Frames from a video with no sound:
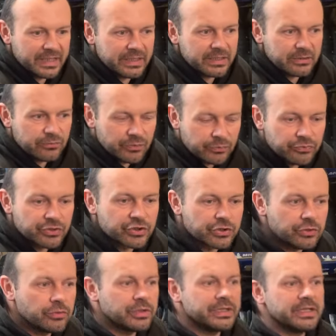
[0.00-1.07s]
it,
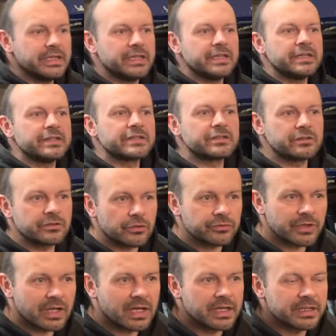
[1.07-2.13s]
truly is
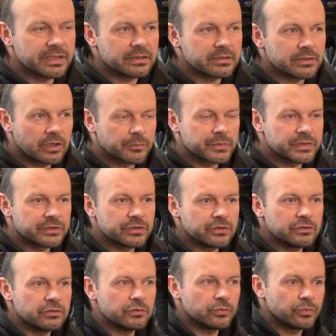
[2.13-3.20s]
not lying. Comes
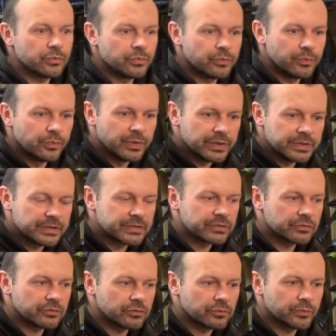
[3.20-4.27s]
to
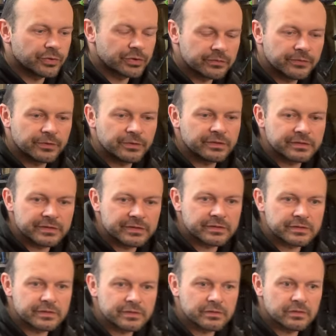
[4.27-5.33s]
personal preferences.
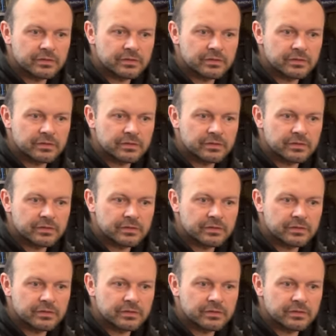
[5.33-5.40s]
Hmm.